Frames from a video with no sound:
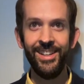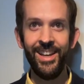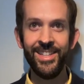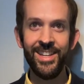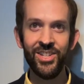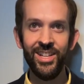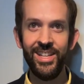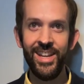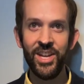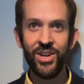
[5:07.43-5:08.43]

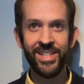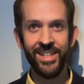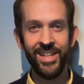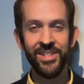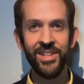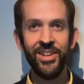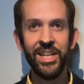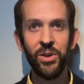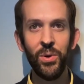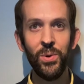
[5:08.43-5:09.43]
Essentially addressing the underlying
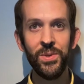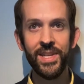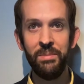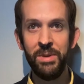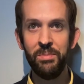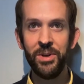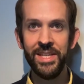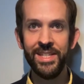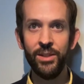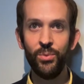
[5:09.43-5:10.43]
cause and
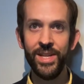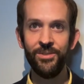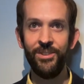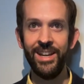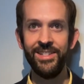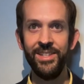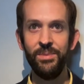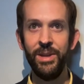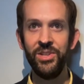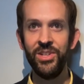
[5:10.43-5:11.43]
minimising the risk factors
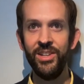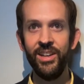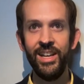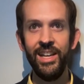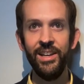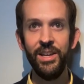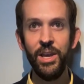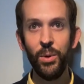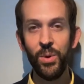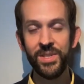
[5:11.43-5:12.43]
mentioned earlier
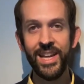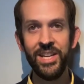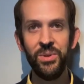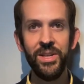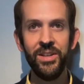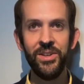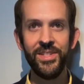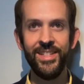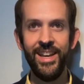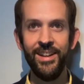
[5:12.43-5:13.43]
will stand you in good
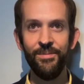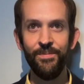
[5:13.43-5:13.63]
stead.